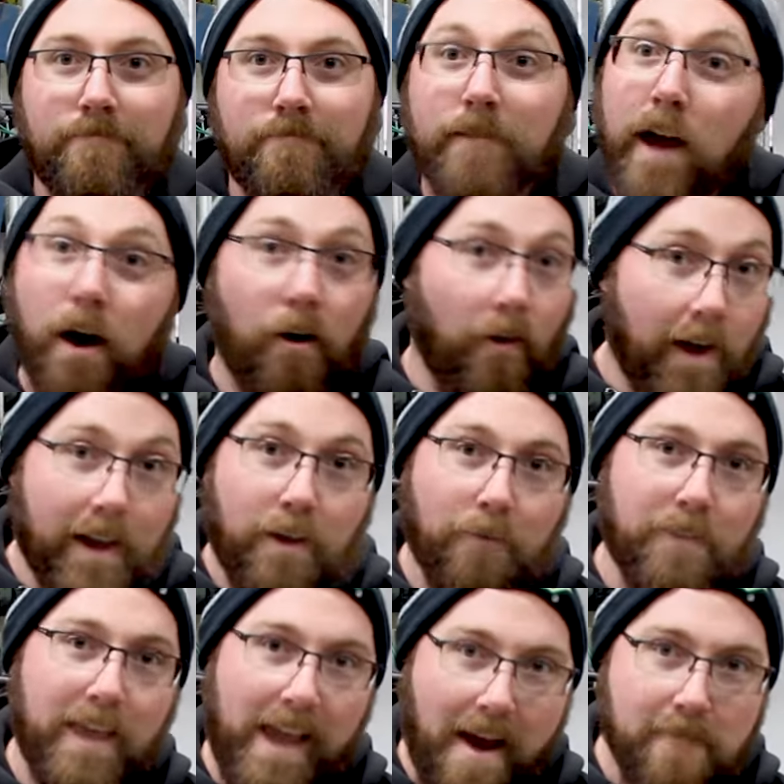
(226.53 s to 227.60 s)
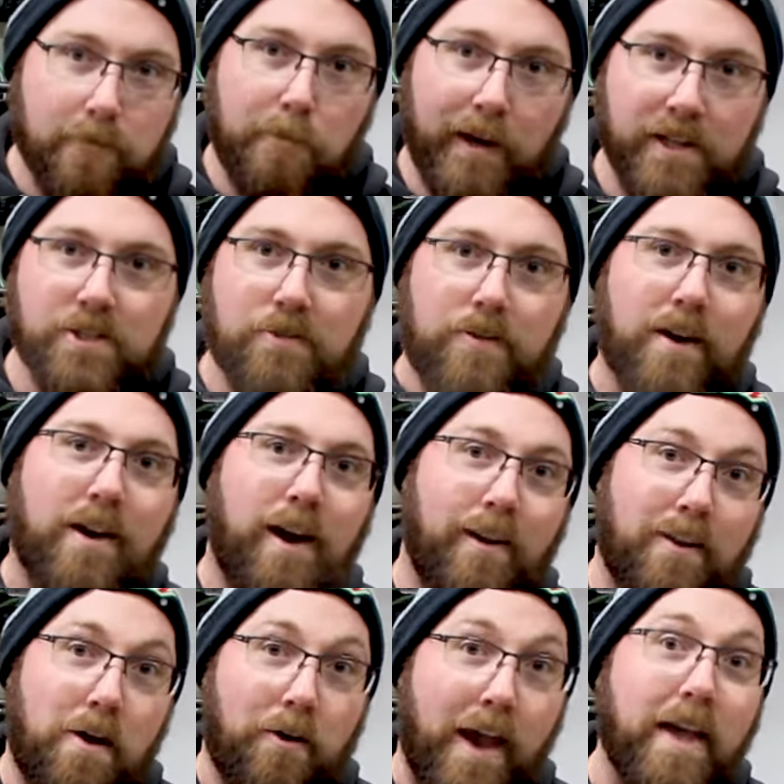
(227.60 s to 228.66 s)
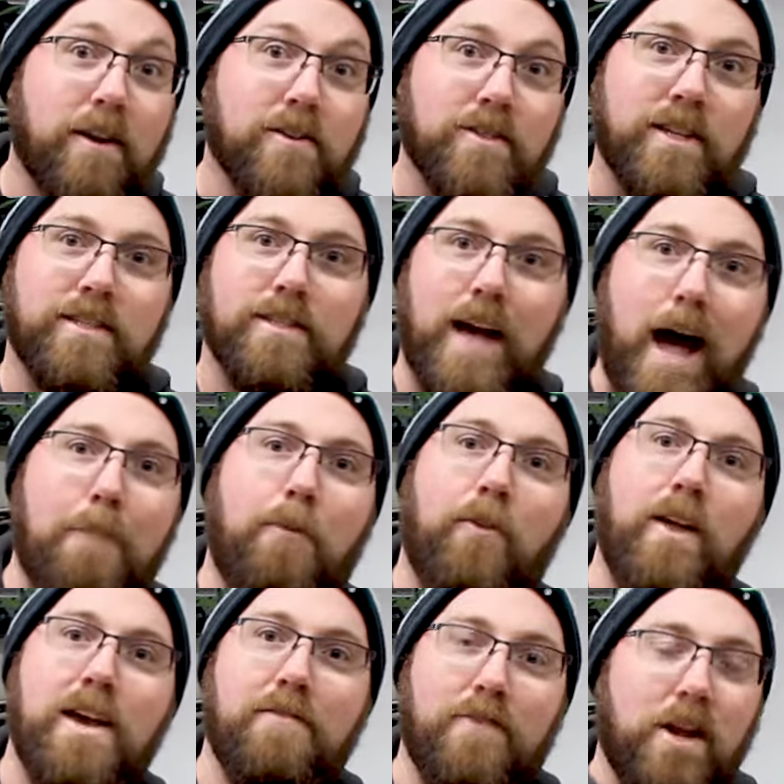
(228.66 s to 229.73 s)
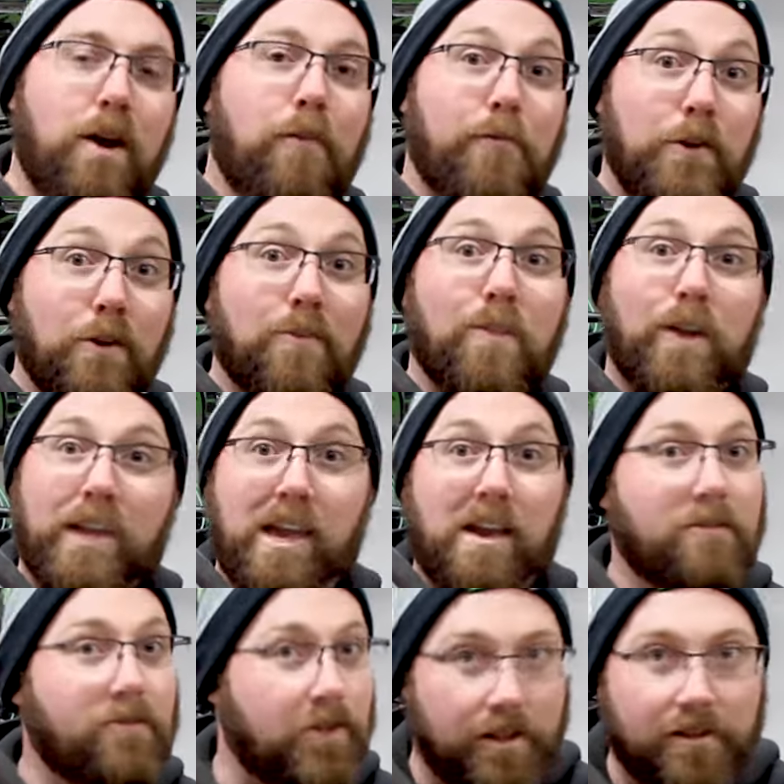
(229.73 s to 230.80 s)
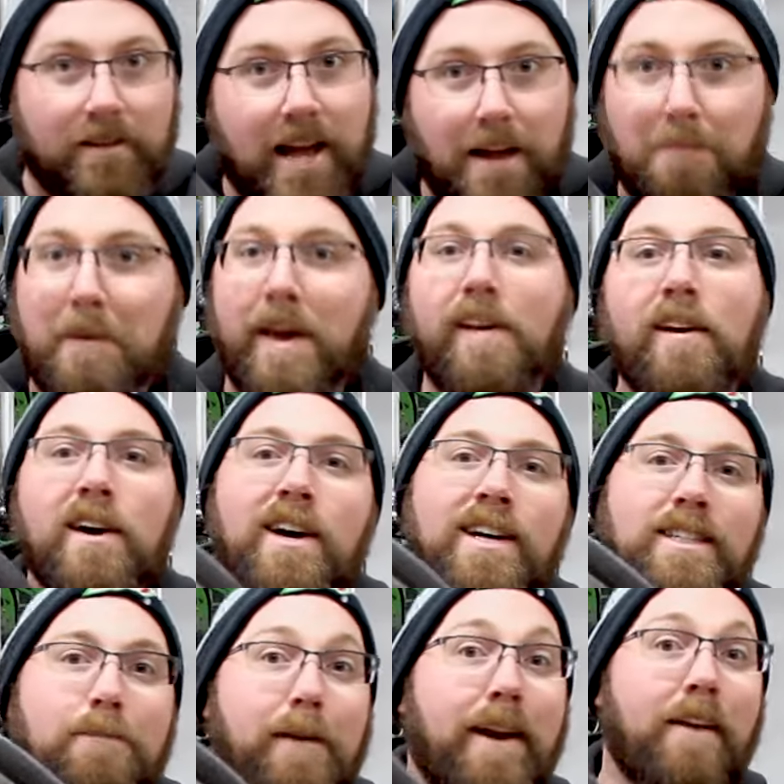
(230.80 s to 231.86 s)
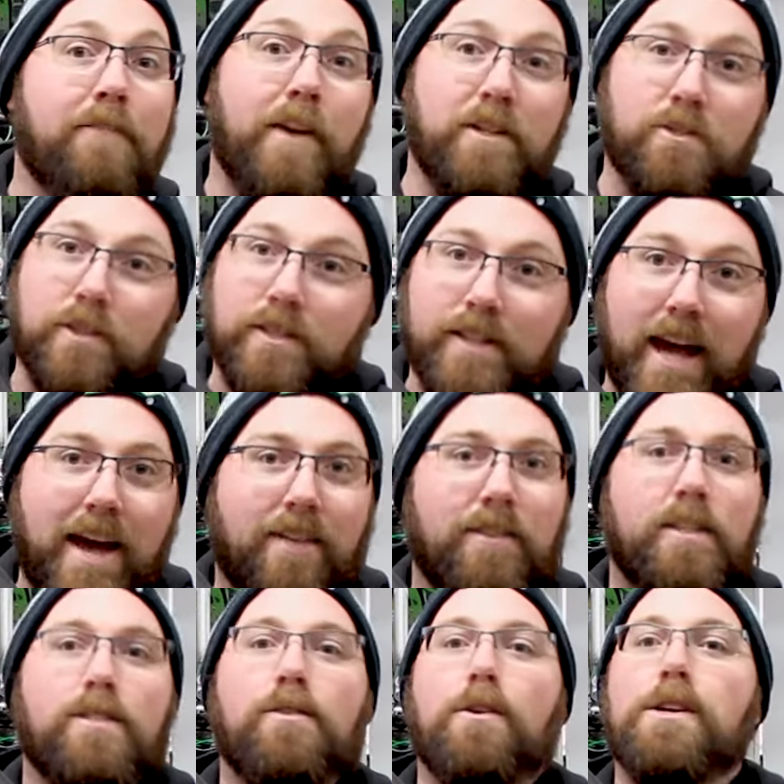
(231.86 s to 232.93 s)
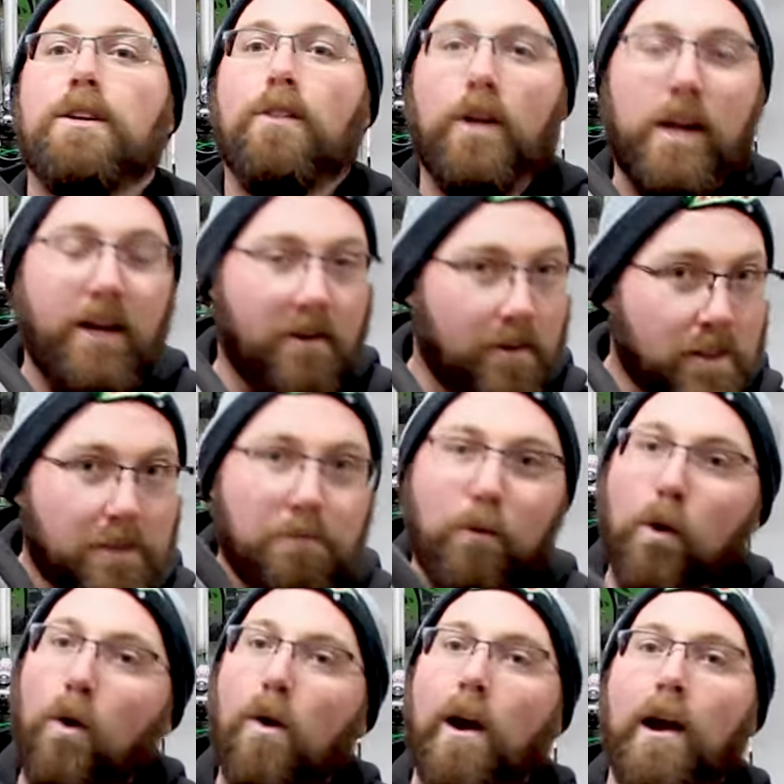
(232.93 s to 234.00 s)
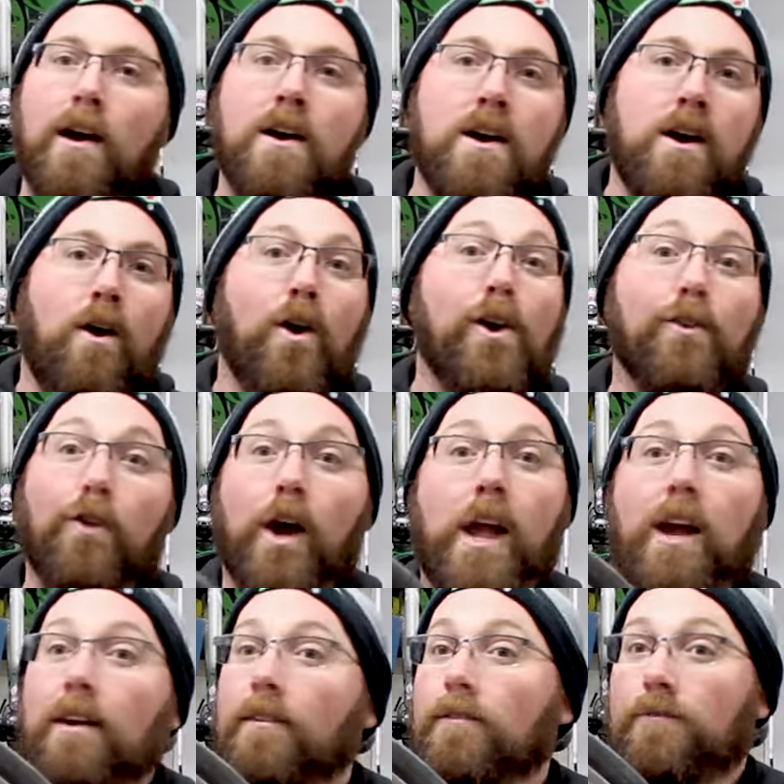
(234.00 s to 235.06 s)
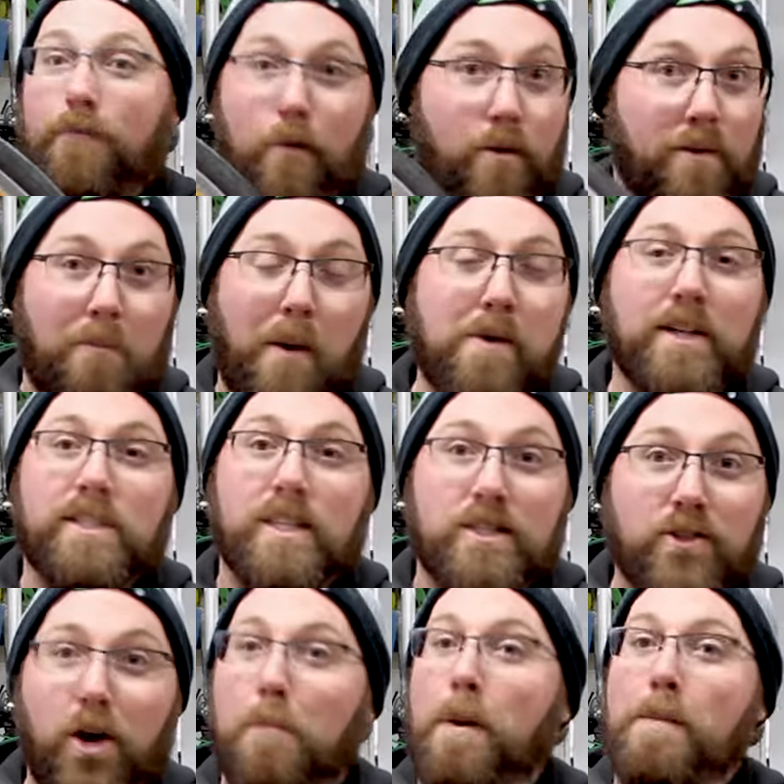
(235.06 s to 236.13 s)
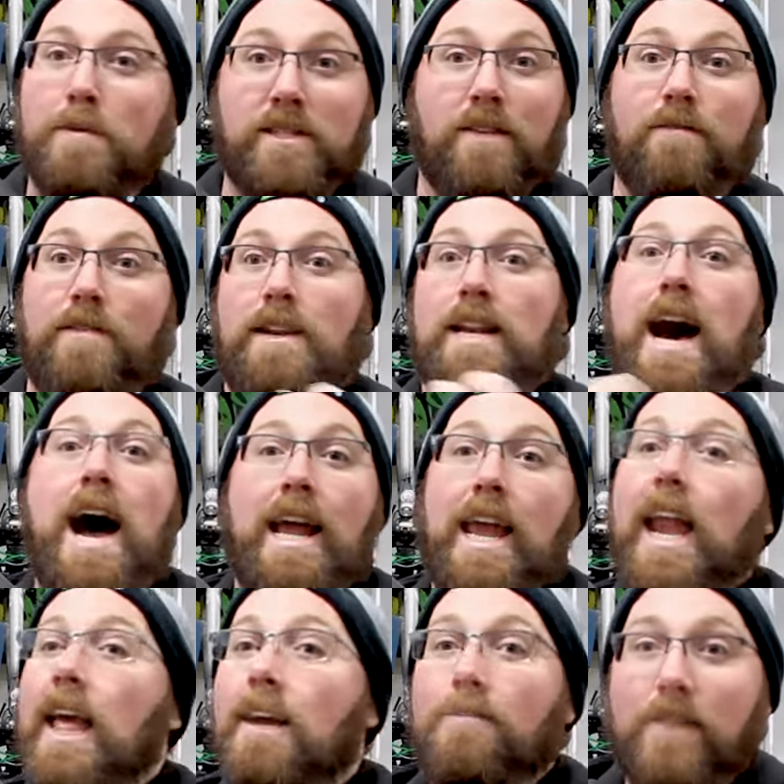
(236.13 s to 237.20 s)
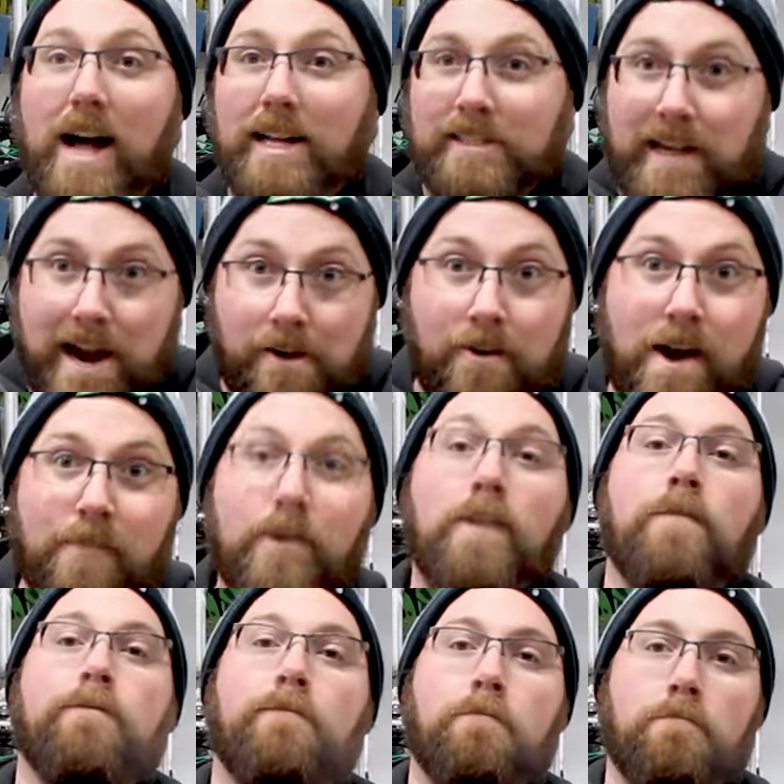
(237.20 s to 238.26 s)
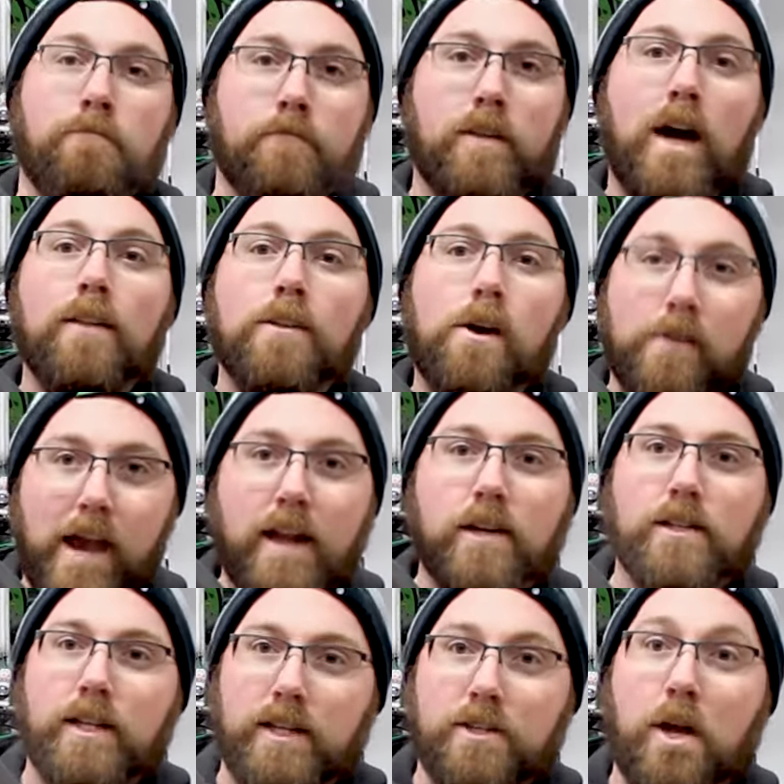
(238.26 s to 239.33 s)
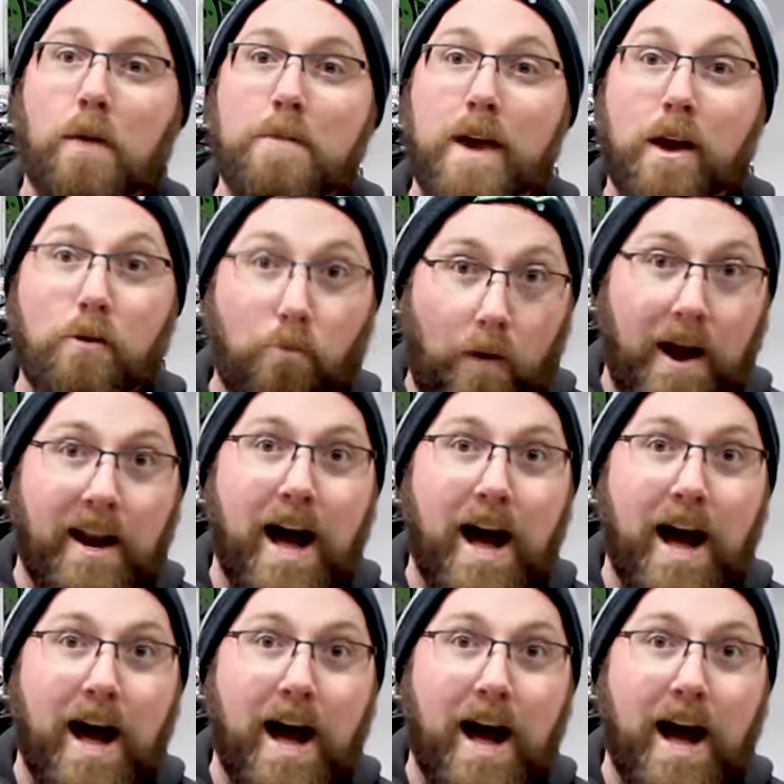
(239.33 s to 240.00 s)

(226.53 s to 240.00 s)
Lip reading: No, I don't think everybody should run Continental Gatorskins. I believe, you know, if you're looking, just like me, to be an adventurous cyclist, or you're looking to explore, or you're looking for pretty much the sole purpose of not getting a flat tire ever, Continental Gatorskin is gonna be a great